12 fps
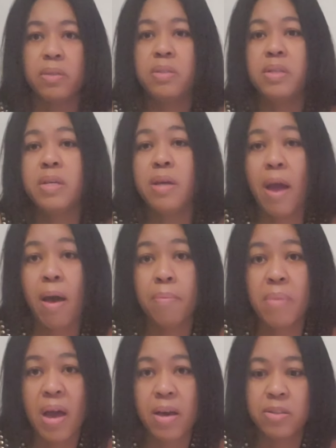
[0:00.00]

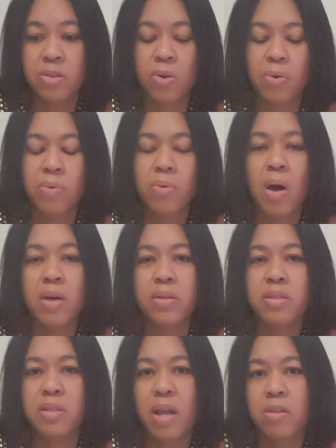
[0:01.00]
DMSO
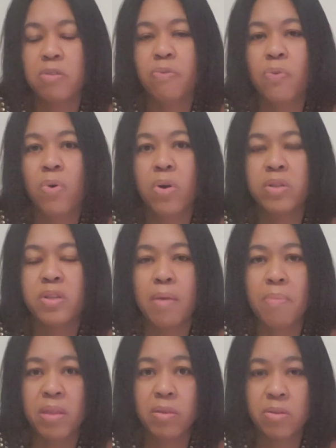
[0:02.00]
stands for
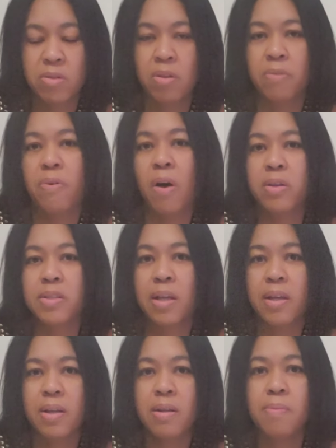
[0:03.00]
dimethyl
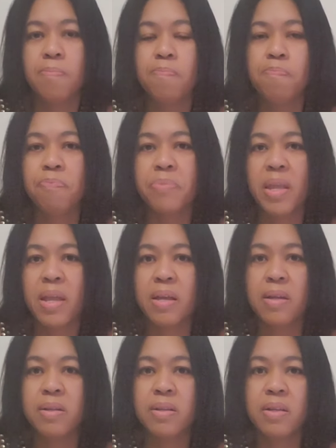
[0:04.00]
sulfoxide,
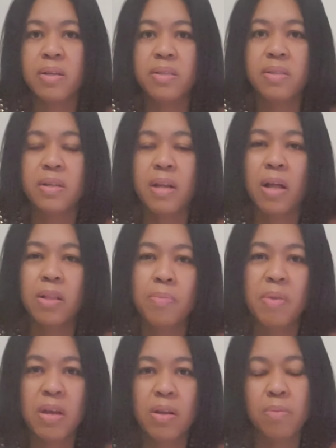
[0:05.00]
and it's an
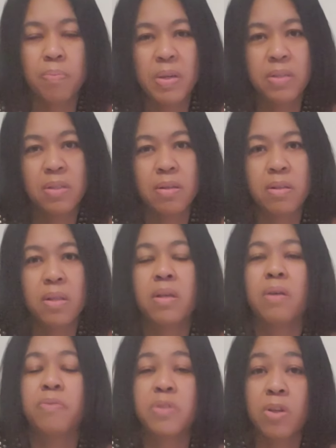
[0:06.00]
element
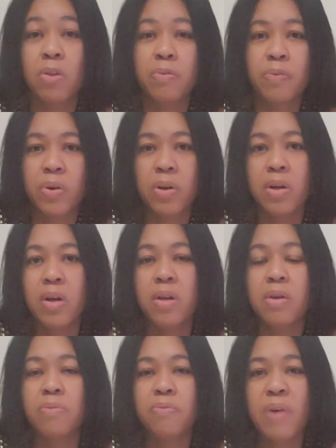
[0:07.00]
basically of sulfur
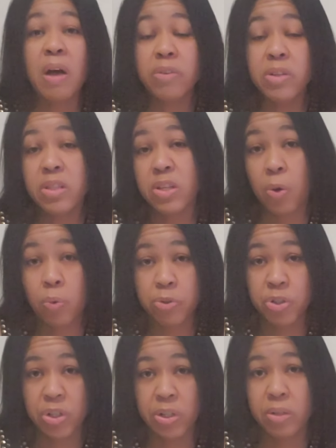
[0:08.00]
found in the
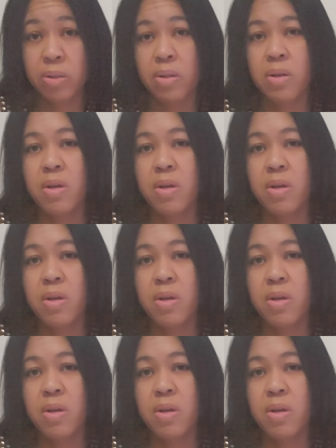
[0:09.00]
ocean